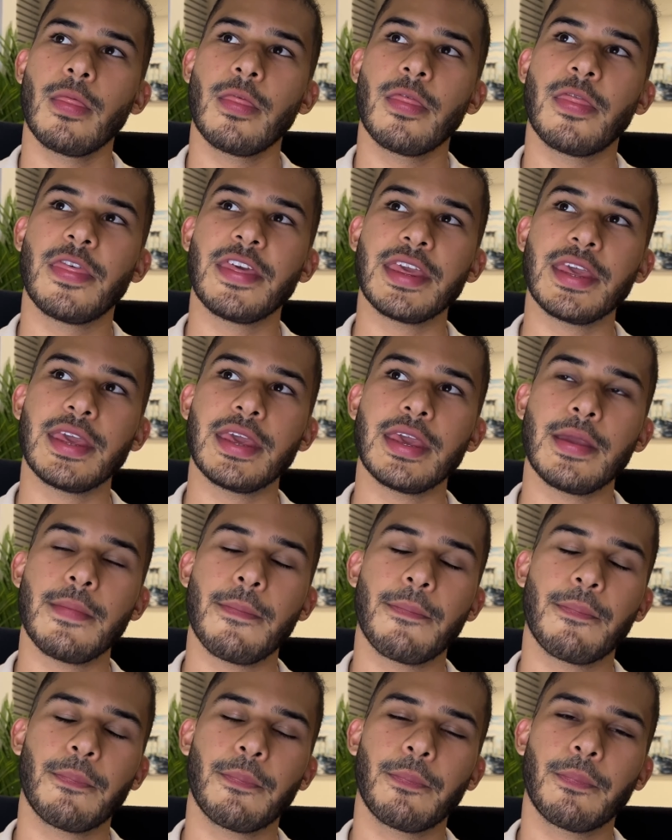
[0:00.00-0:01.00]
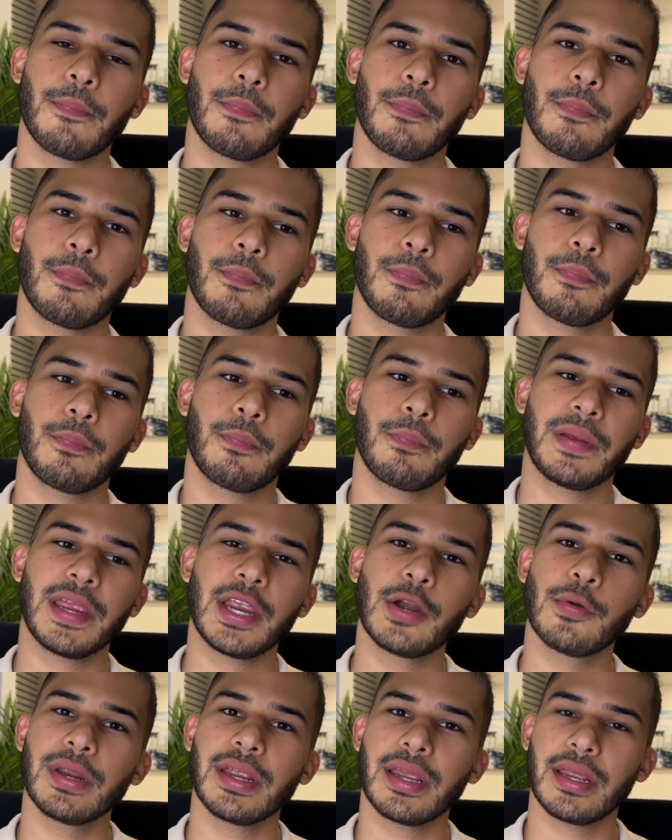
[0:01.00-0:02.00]
the
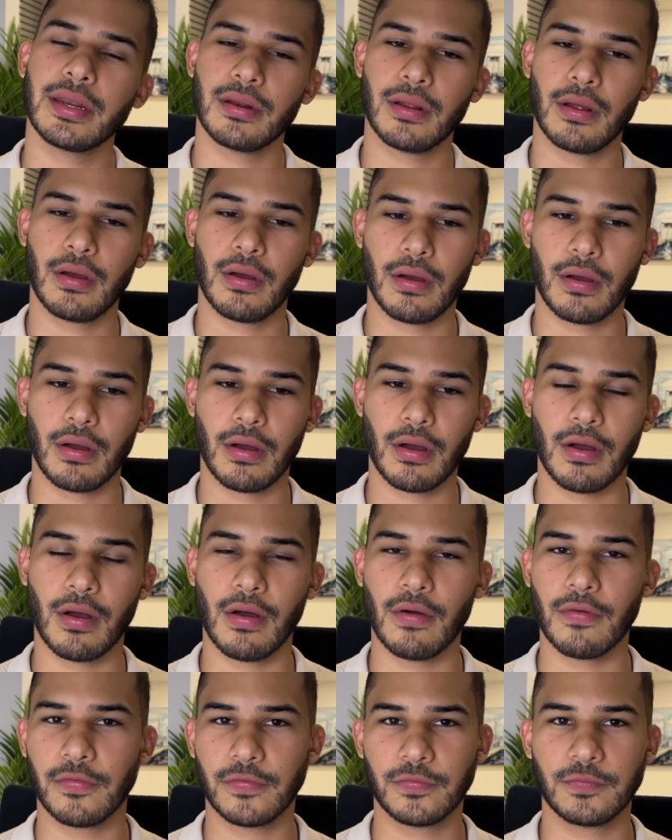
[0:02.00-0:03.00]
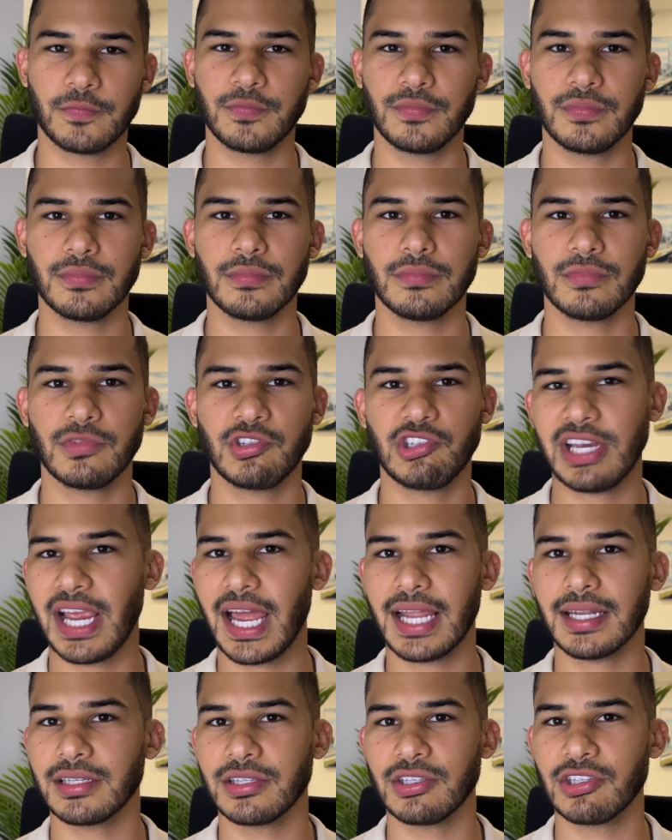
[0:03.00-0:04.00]
period of
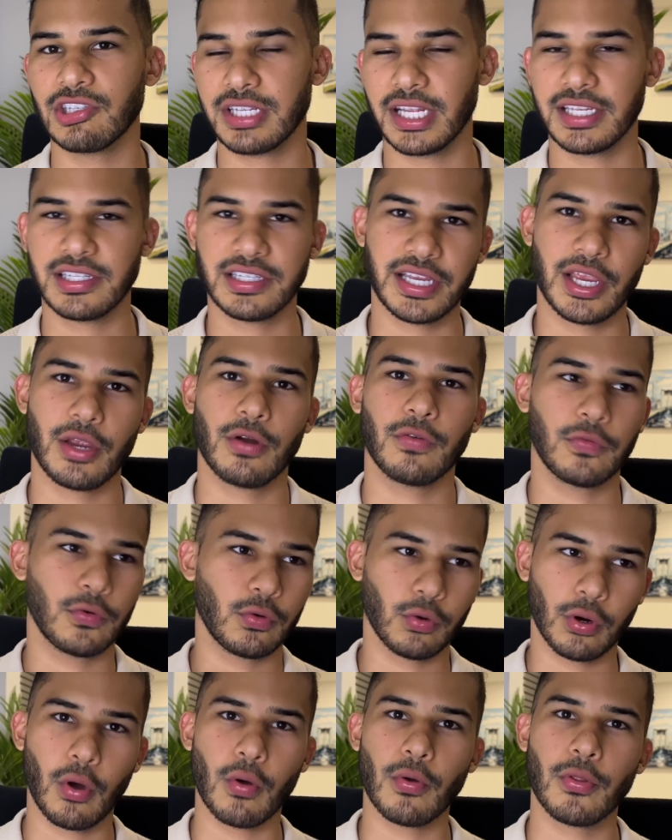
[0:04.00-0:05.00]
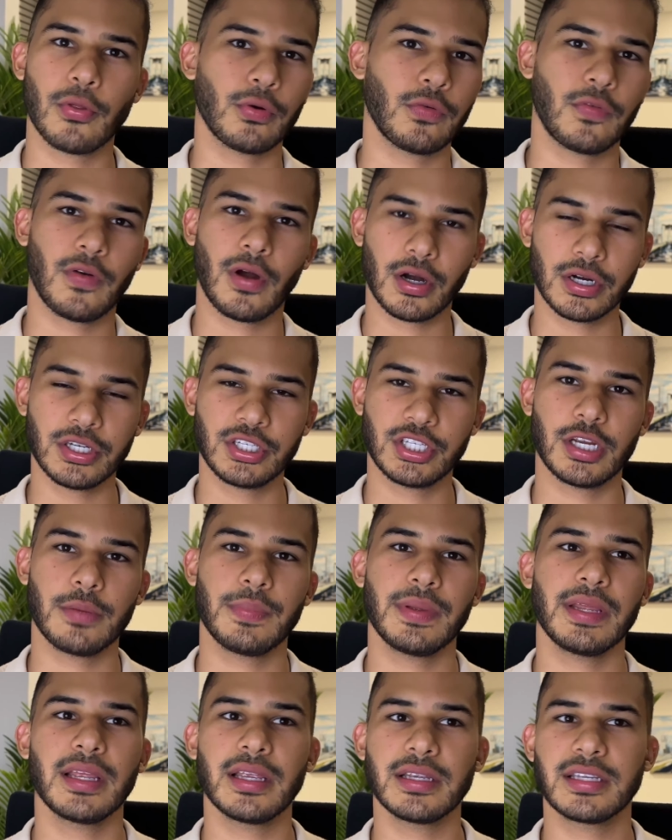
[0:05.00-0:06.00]
challenge, let's say, of growth or of hardship
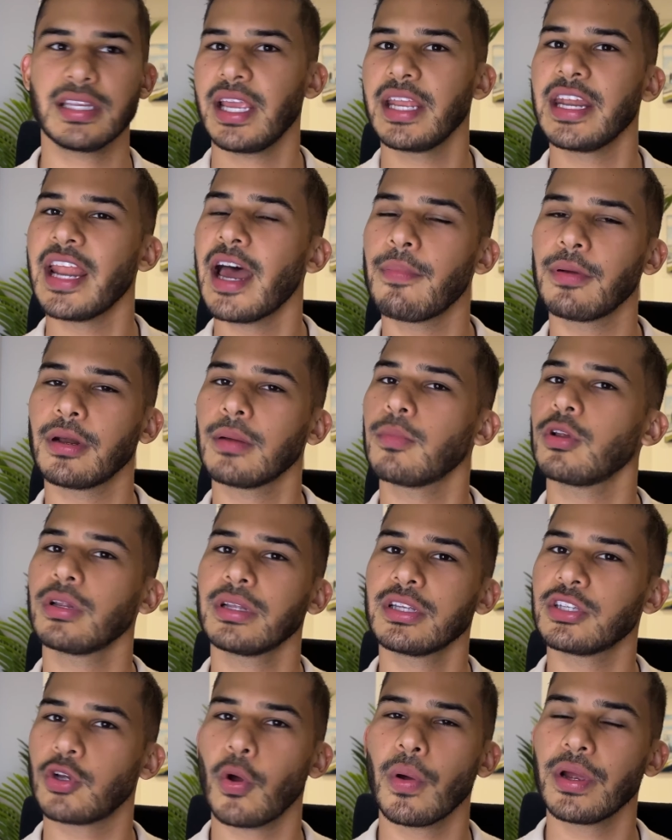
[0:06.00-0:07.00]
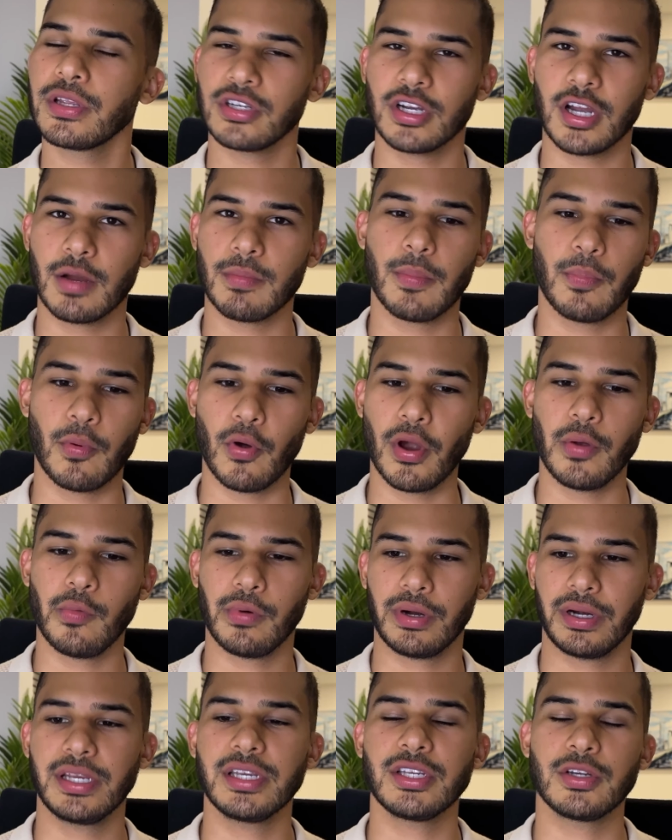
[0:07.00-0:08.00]
is inevitable. It's going to come a point
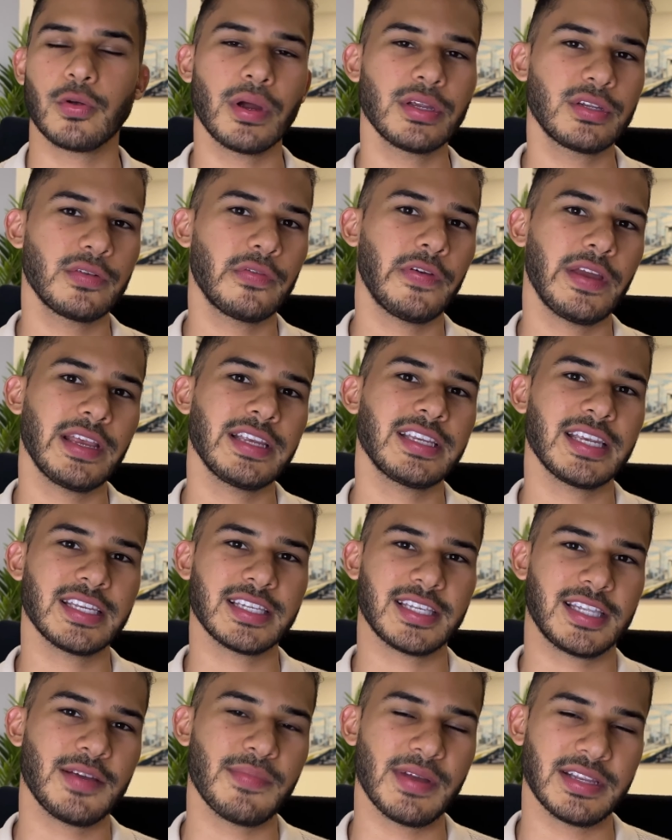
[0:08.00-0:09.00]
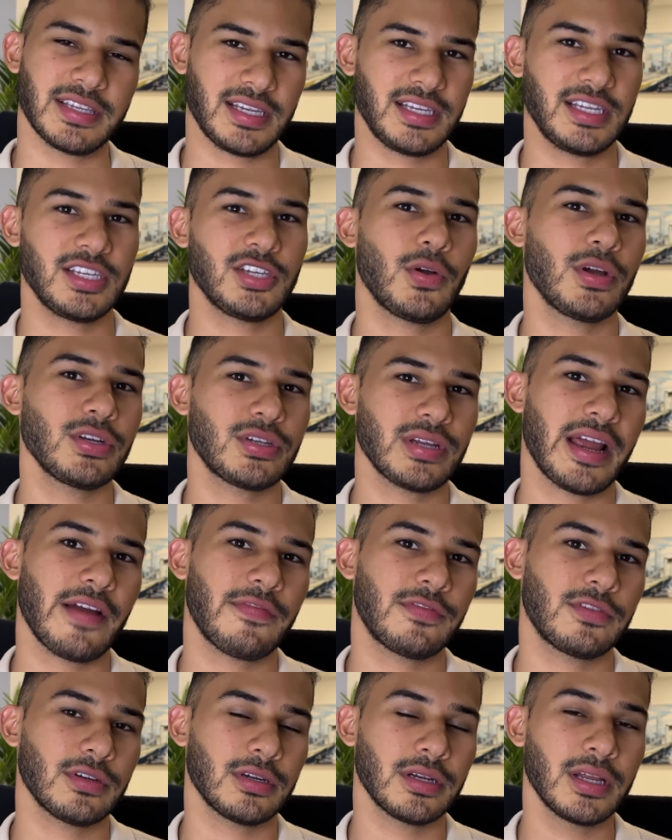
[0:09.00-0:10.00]
where he's going to face his limits and he's going to
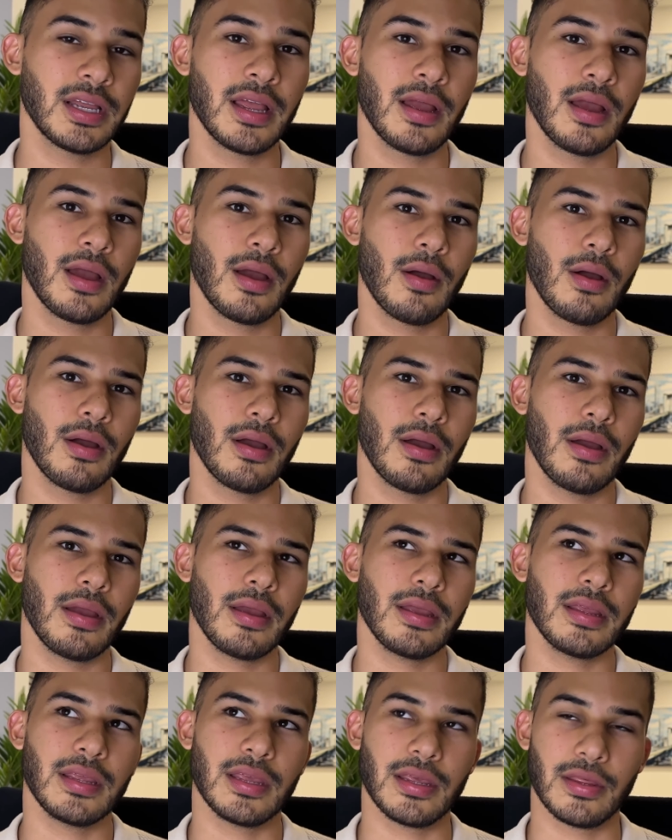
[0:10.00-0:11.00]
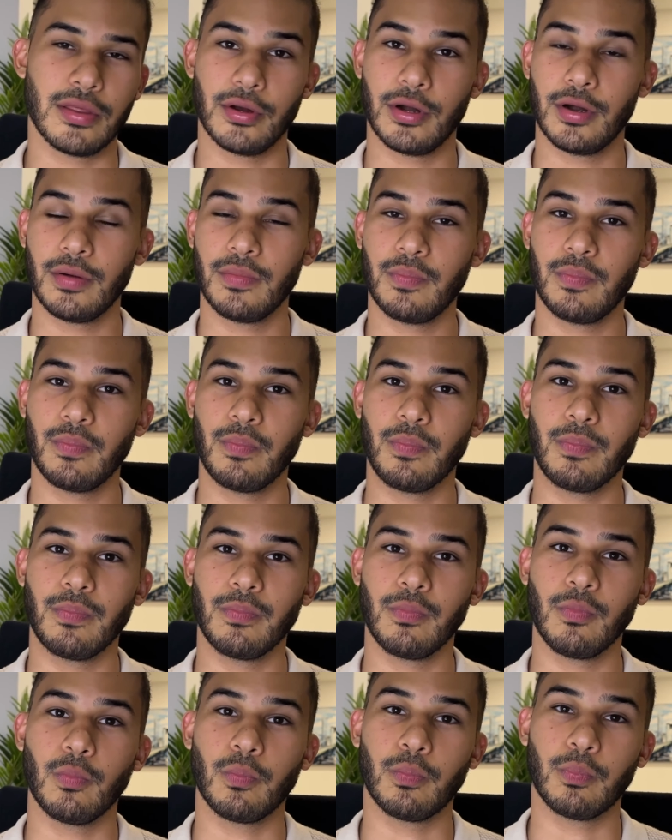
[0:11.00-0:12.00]
have to either
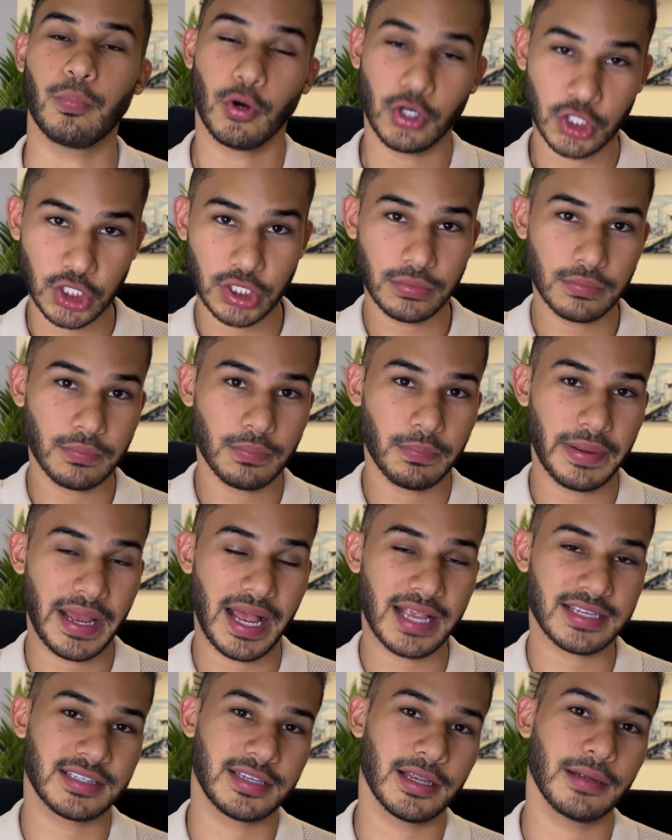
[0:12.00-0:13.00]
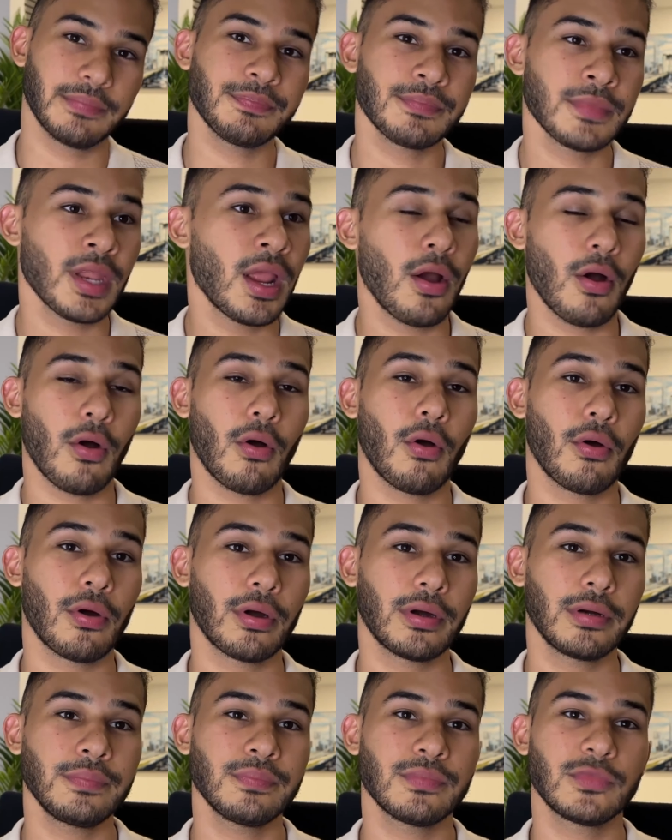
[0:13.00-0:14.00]
push past them,
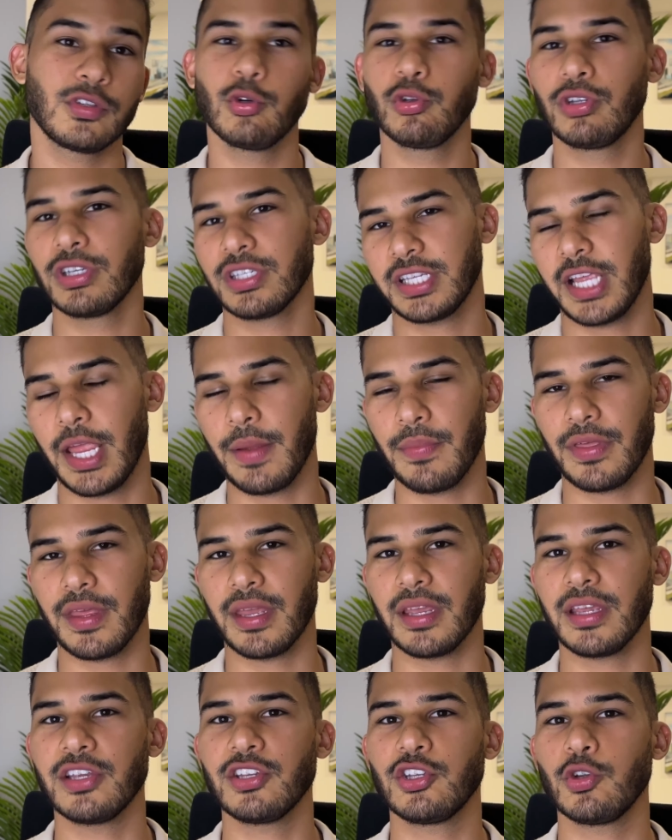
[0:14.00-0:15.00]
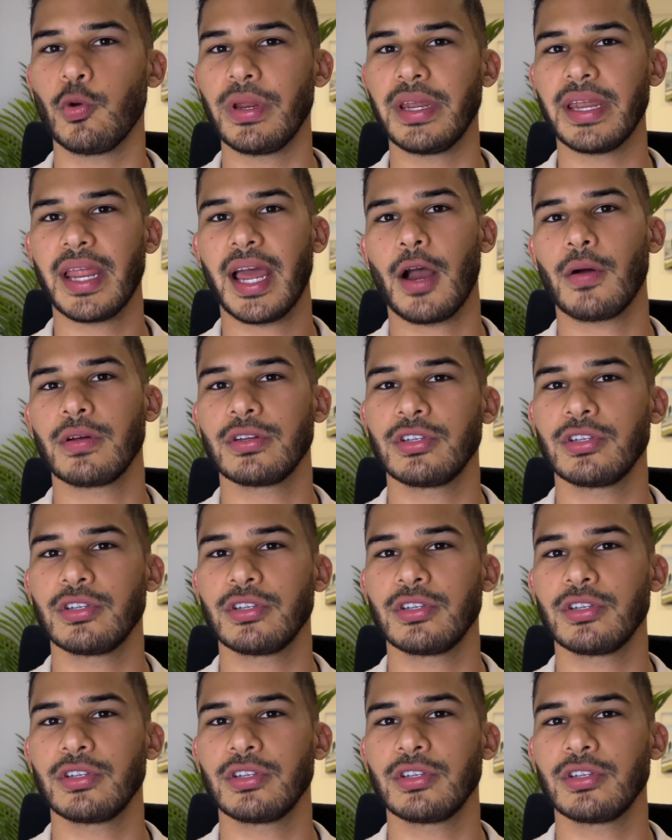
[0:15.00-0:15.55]
or do the same thing he's doing now and